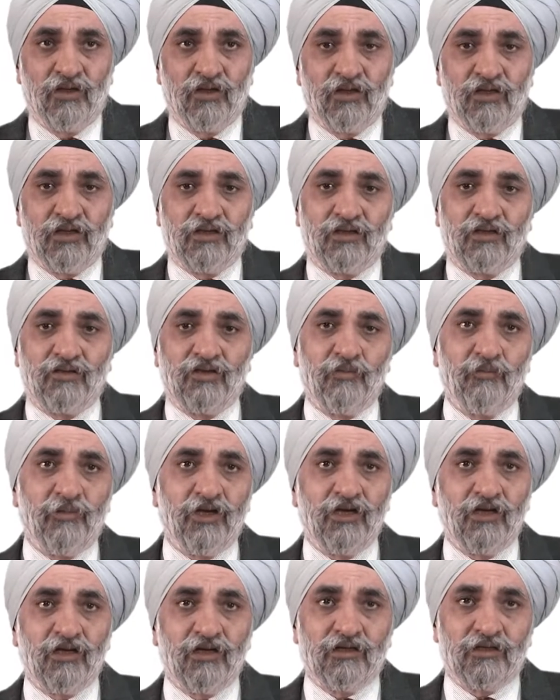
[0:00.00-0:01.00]
The
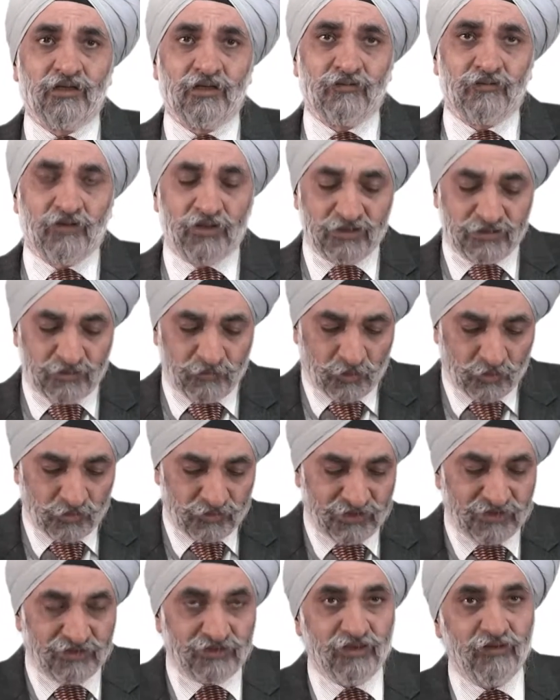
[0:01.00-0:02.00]
median interval is about
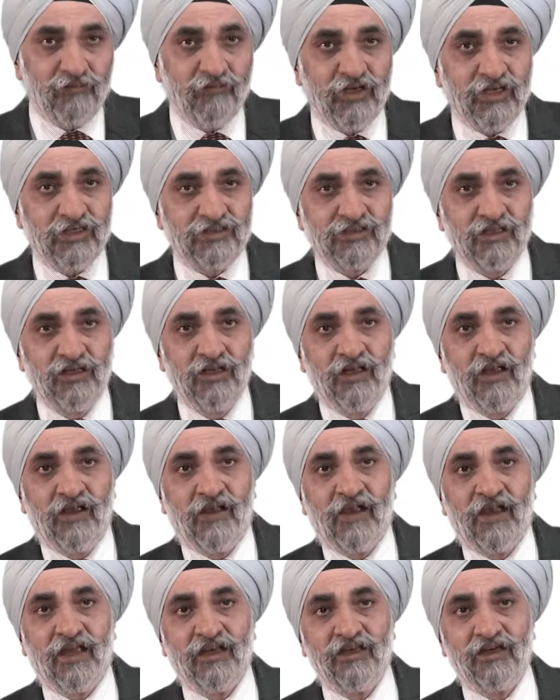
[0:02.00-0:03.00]
16 weeks
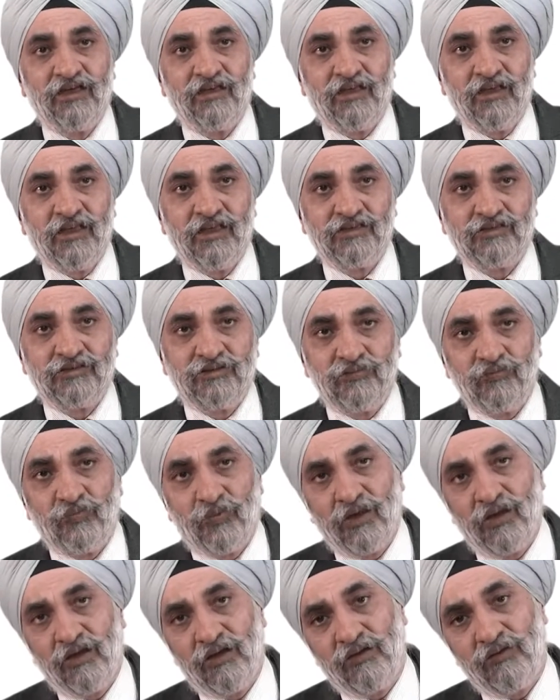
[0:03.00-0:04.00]
and it takes
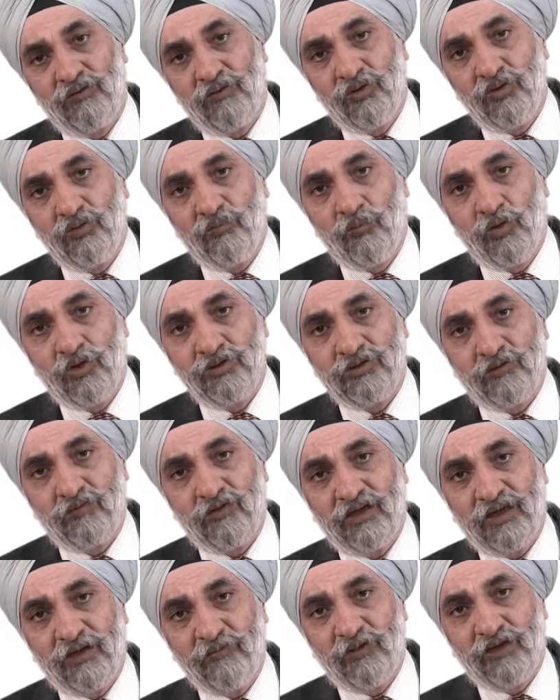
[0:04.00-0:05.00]
most of
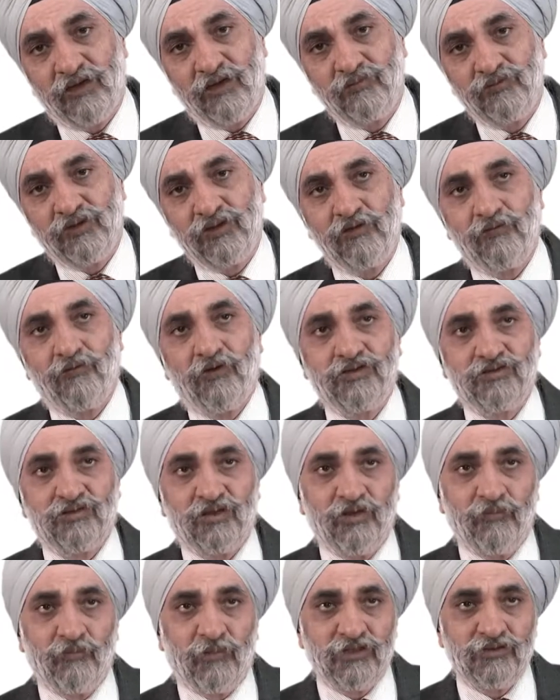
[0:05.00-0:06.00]
the time it comes in the first
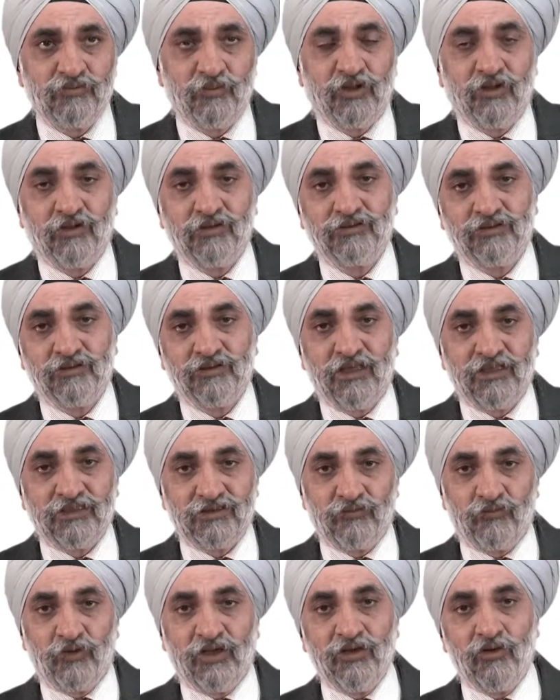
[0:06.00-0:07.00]
3 months, because that
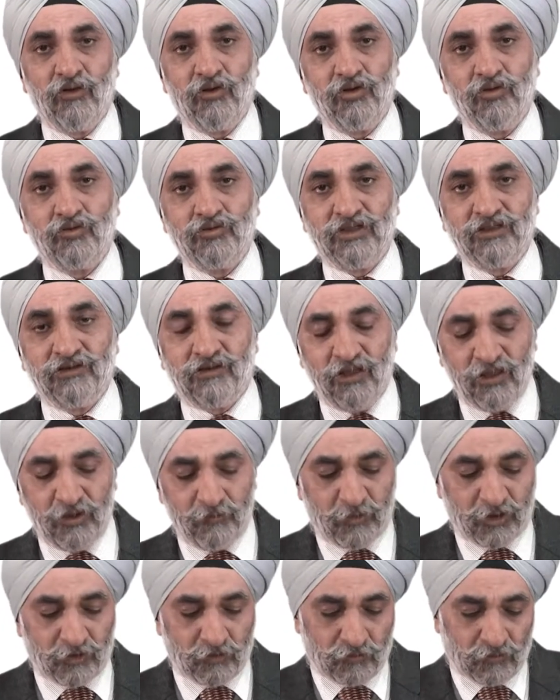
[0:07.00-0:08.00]
is when you are using 3
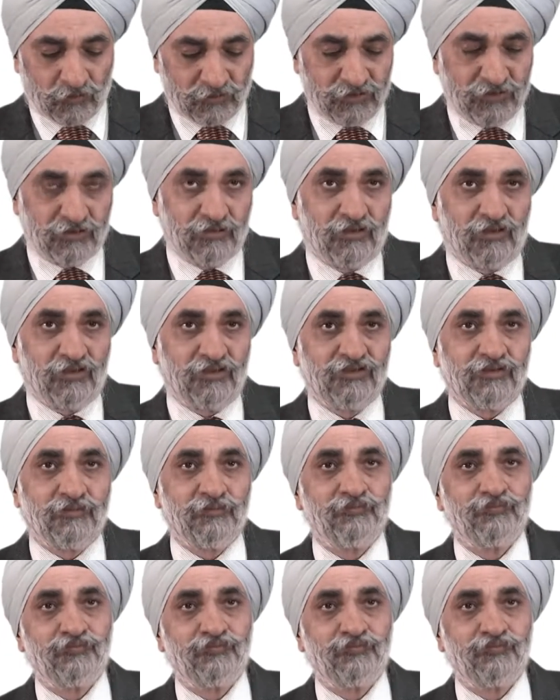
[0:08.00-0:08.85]
hepatotoxic drugs.